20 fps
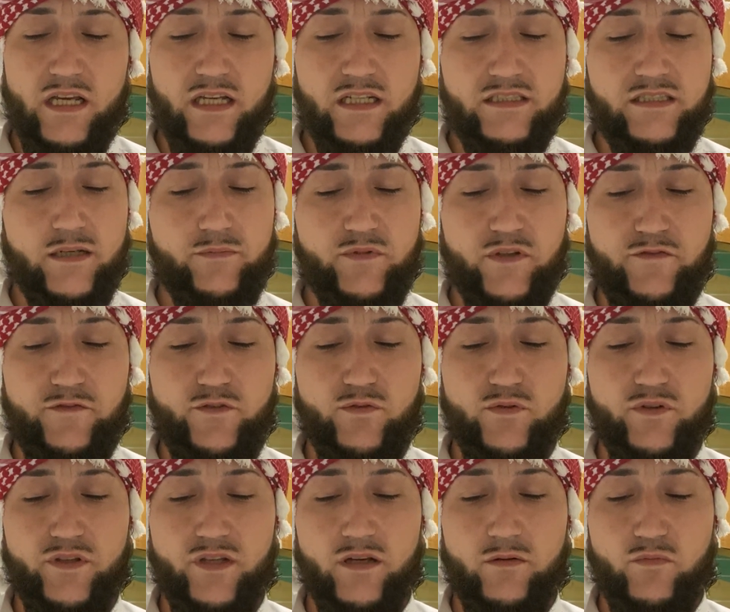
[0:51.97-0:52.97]
except a
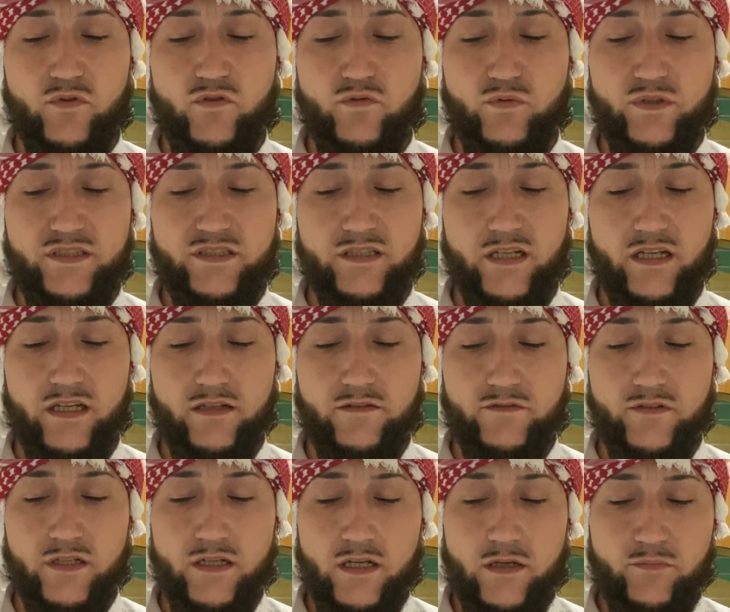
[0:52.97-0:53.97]
few of them who we saved
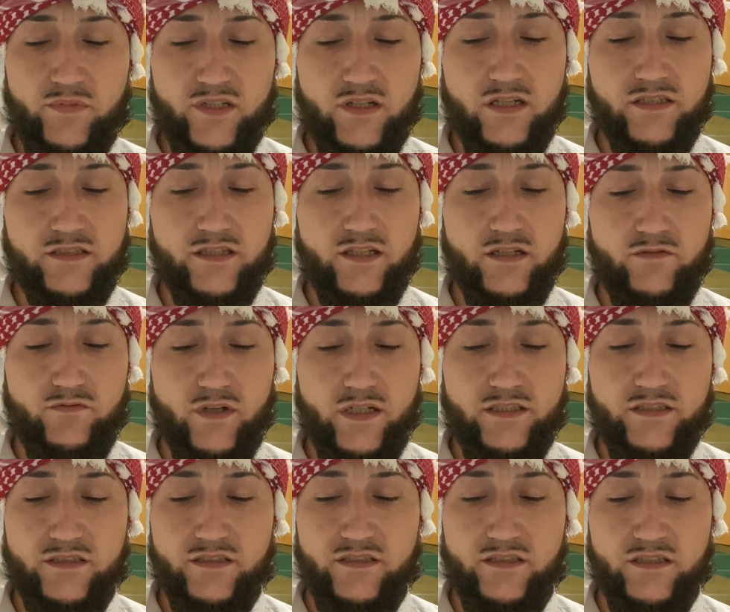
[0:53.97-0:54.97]
because of their
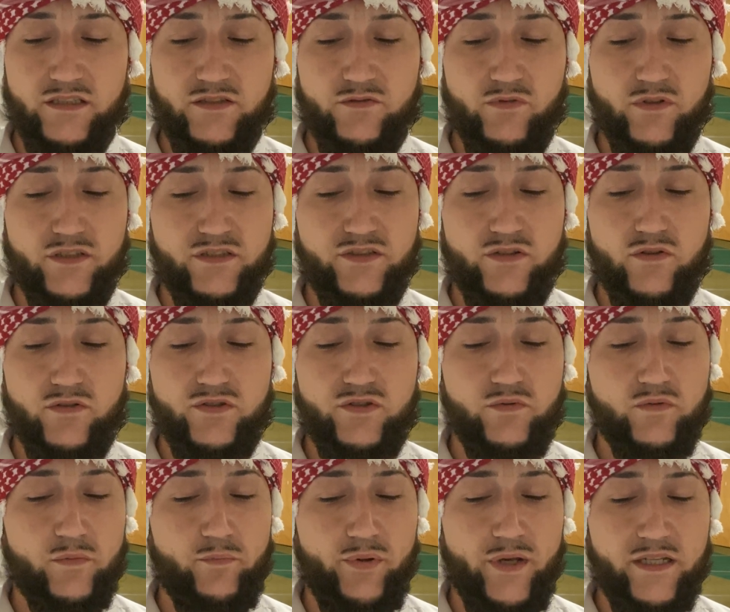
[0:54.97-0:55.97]
righteousness, whereas those who
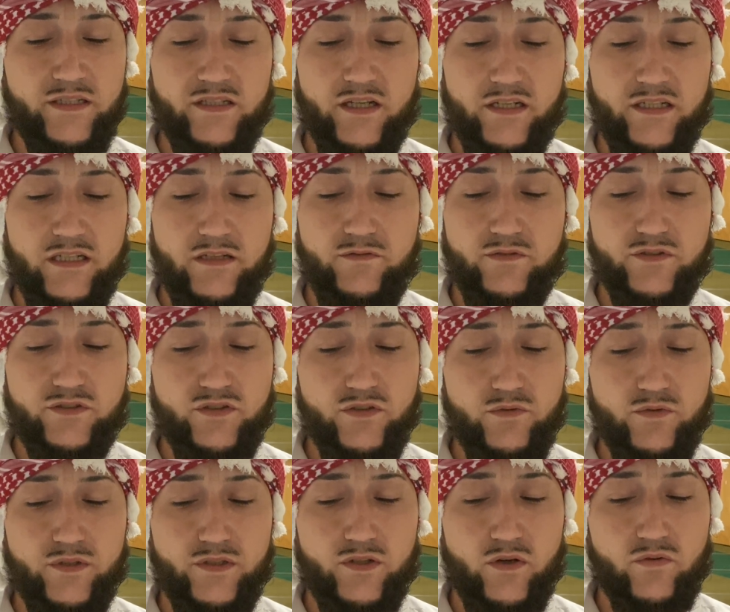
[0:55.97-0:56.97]
were bent on evil
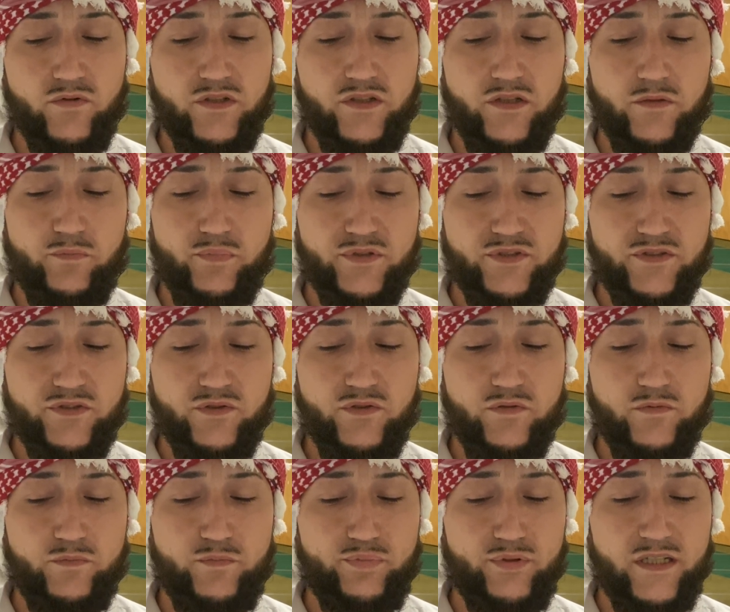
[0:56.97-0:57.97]
doing only the
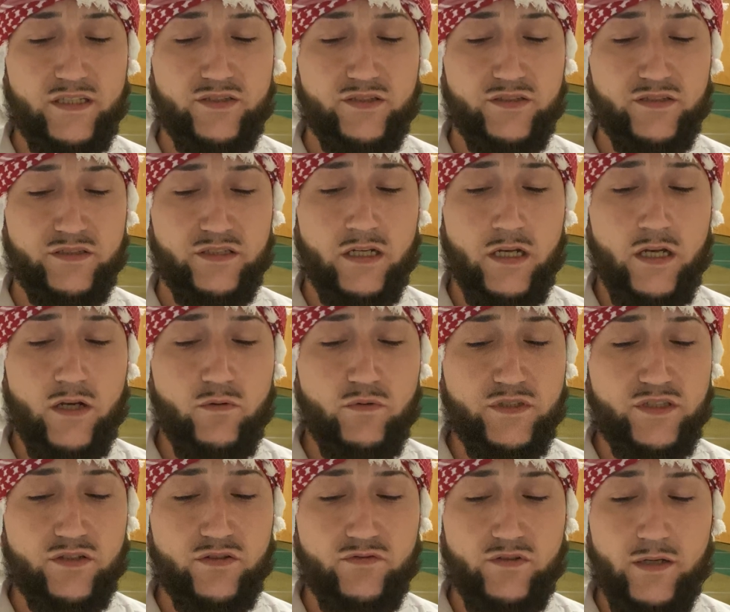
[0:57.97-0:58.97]
pursued pleasures
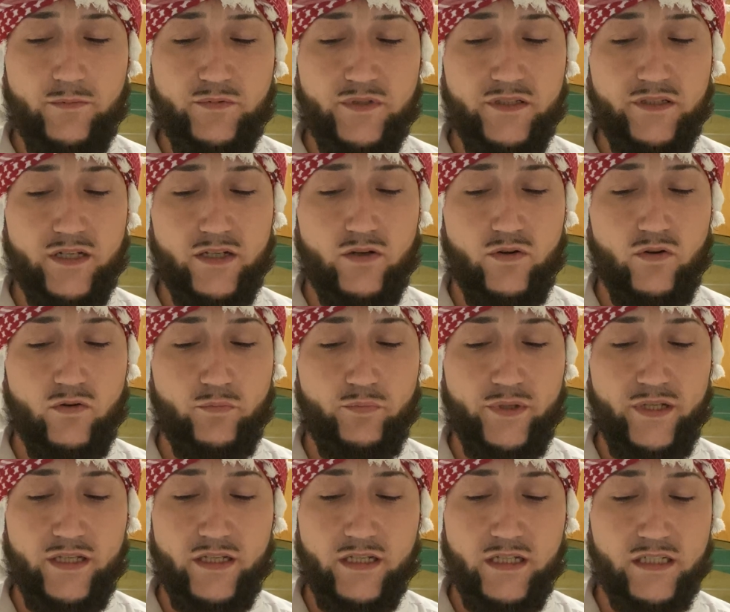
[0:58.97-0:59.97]
which corrupted their whole
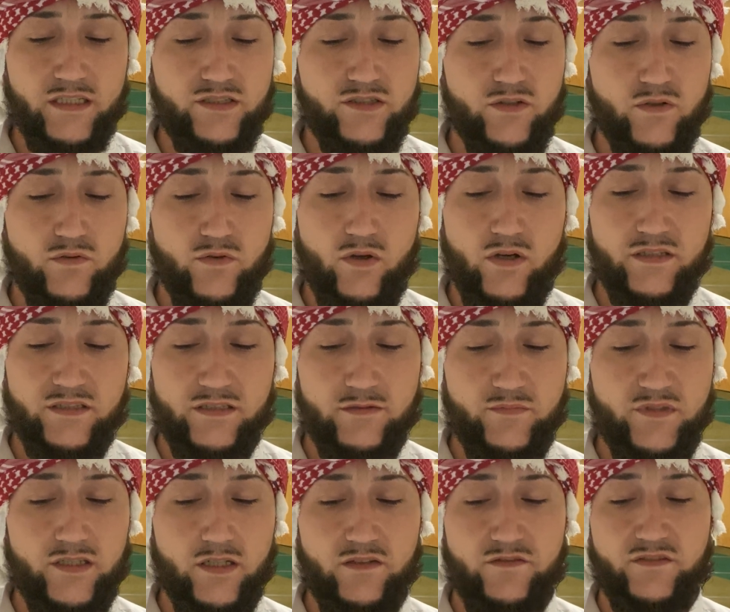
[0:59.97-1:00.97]
being and so lost
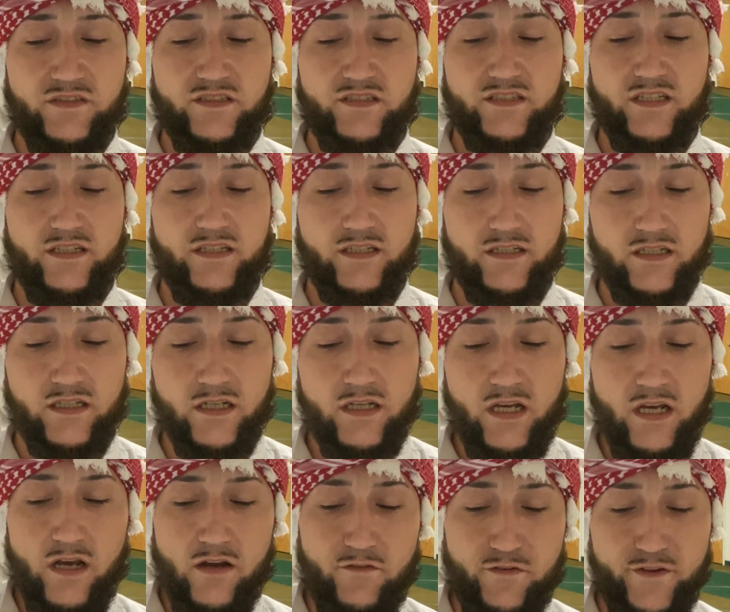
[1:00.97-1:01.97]
themselves in sinning.
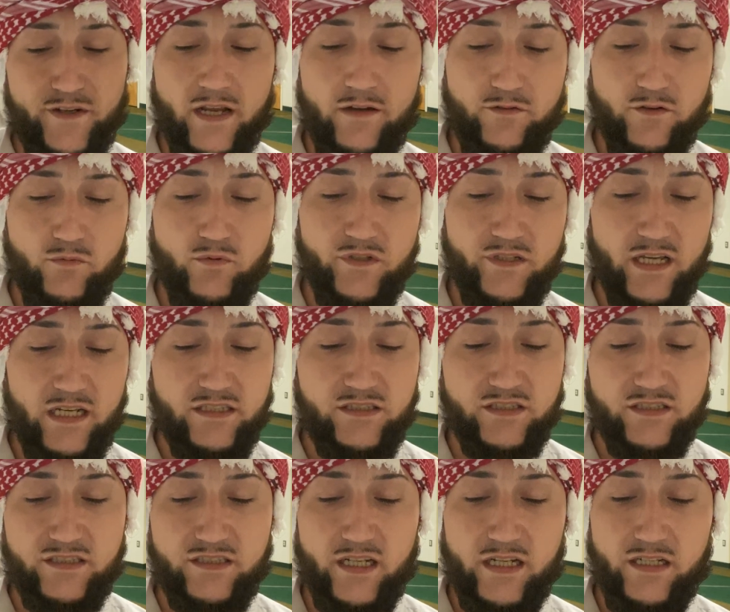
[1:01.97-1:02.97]
For never would thy
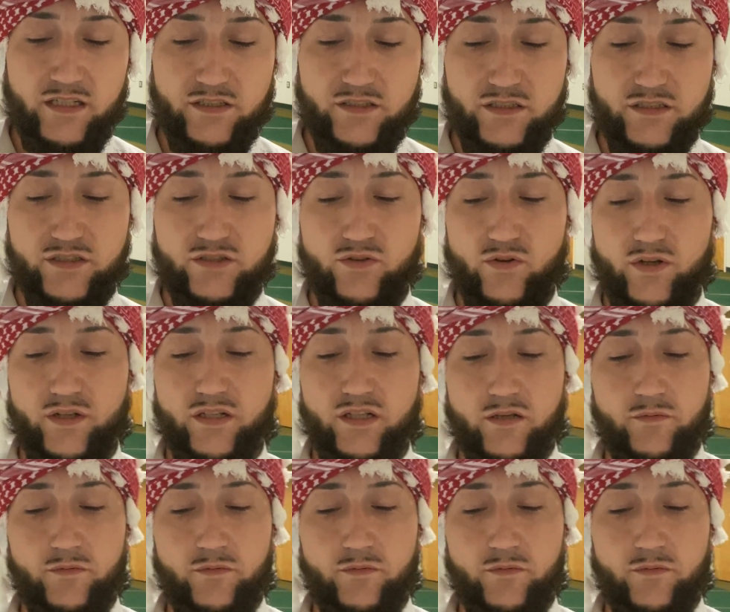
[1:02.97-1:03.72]
sustainer destroy a